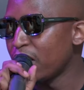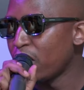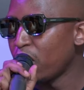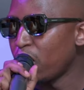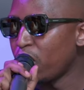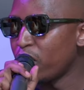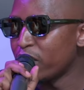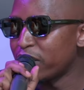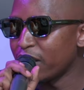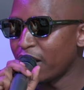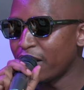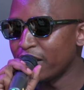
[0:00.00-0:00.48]

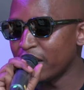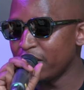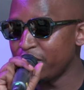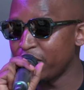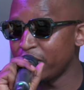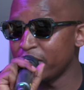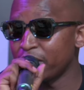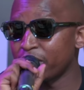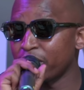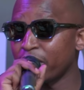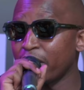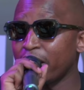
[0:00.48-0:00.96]
without
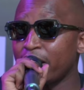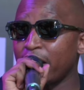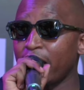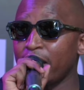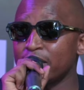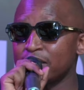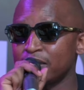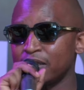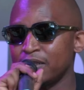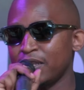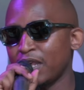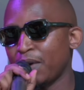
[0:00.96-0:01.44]
even
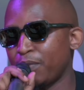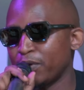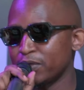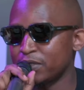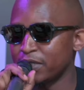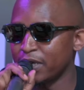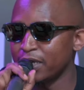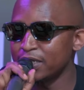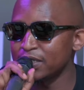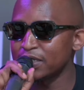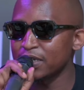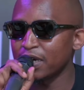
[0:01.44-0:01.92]
realizing their
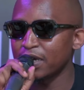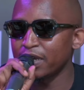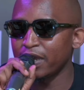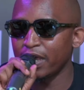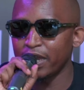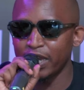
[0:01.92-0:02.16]
potential.